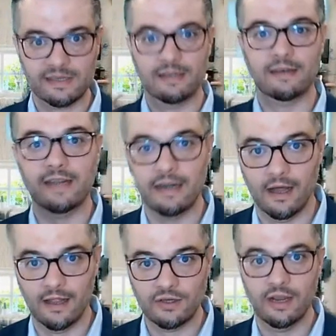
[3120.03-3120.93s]
the
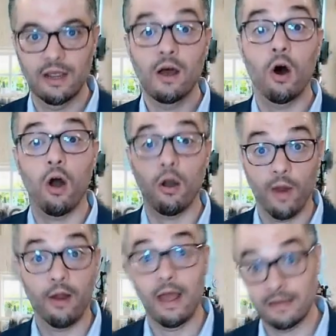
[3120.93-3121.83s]
technology,
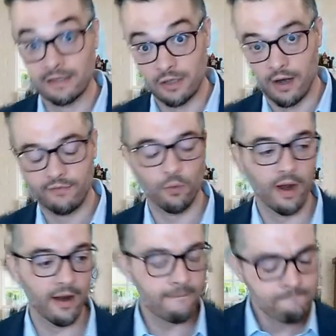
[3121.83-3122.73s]
hardware and software.